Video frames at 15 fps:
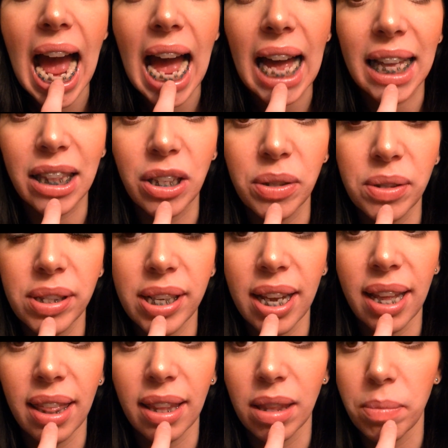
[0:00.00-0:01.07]
and those
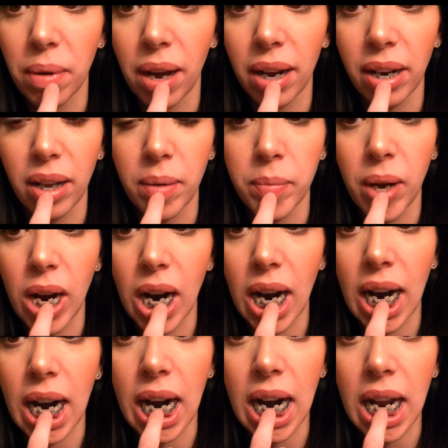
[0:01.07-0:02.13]
teeth at the bottom
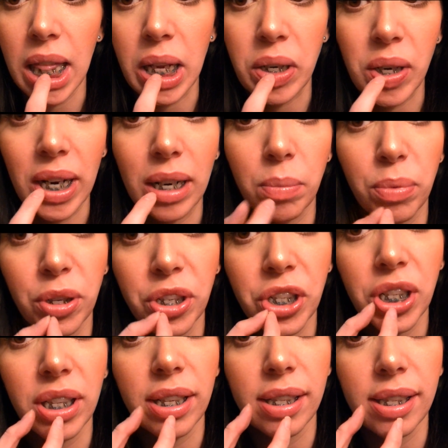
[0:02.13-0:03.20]
they're trying to
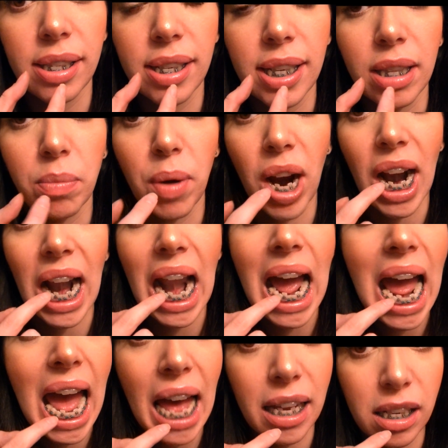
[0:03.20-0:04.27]
push these teeth apart
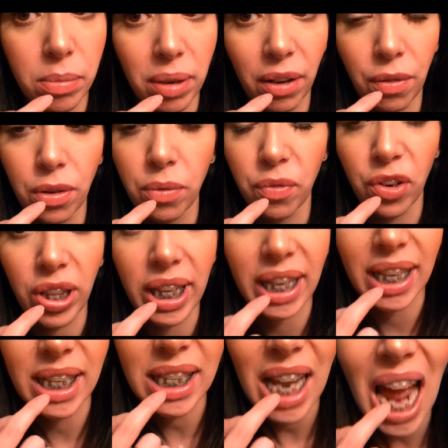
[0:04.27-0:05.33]
to make room for
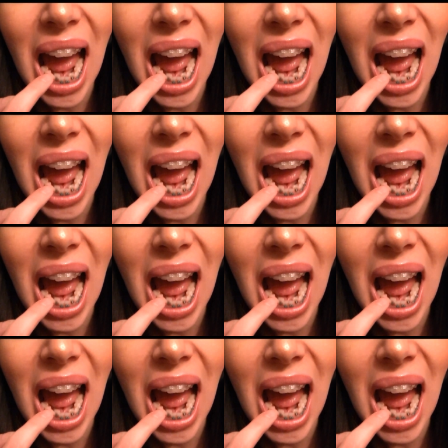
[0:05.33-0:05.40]
these